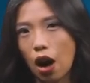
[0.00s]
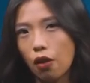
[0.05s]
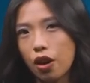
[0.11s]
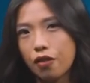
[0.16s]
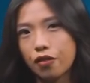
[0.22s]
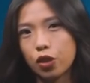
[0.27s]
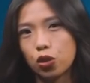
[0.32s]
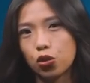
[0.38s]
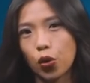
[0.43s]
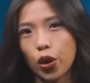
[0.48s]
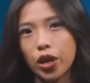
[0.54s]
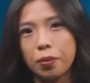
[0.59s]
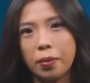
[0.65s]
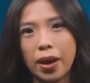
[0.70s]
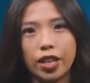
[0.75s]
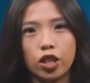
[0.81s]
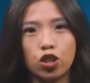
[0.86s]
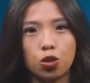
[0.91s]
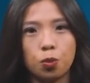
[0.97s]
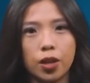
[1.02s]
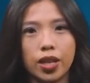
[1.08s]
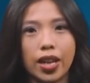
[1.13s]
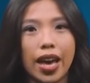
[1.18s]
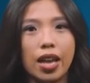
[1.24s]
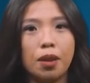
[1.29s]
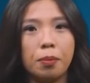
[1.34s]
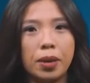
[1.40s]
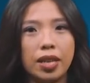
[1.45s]
However, joint
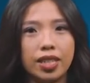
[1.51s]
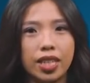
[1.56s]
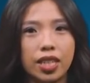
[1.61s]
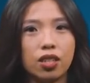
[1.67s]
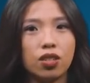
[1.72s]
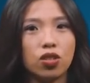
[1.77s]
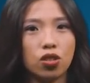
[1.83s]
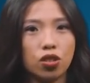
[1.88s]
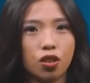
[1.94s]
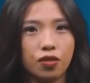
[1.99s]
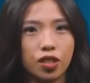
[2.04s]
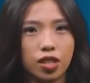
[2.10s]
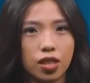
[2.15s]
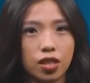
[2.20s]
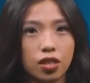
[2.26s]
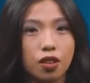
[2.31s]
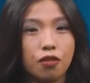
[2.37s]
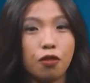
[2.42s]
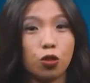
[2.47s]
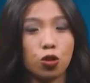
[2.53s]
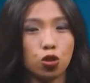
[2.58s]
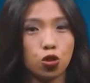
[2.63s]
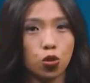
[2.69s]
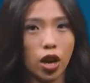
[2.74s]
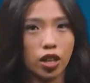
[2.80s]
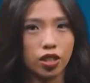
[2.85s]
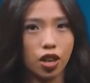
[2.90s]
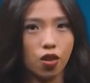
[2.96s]
management and maintenance services for
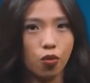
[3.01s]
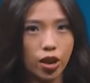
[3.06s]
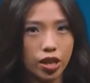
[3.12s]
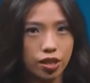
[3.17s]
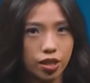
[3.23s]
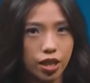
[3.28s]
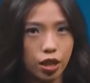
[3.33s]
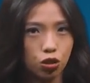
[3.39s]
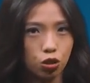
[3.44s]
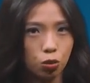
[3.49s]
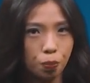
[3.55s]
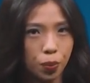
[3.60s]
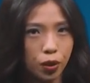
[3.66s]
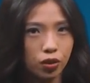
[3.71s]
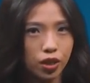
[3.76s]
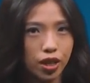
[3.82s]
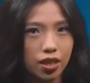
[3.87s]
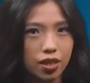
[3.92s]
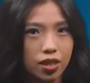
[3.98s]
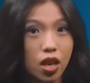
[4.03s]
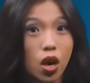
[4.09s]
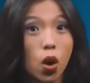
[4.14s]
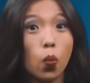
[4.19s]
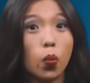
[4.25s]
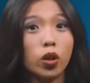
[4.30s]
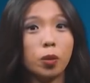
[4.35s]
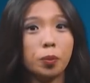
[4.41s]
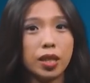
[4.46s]
strata residential buildings
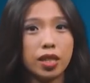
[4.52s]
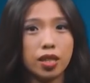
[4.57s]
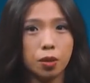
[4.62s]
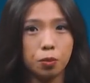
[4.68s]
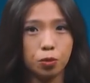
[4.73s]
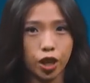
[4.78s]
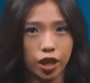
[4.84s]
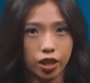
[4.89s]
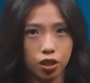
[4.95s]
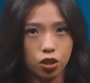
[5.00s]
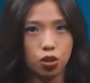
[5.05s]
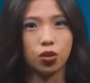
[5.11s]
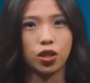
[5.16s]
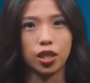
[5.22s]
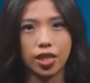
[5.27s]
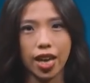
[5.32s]
will be subjected to the